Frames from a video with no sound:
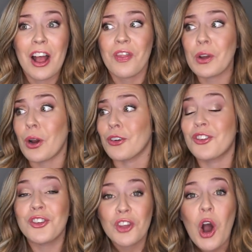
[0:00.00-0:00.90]
There are
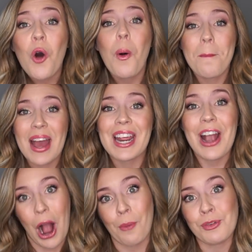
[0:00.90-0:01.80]
so many
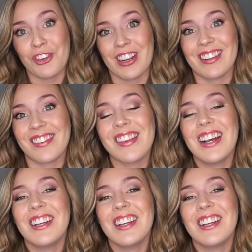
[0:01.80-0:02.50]
options.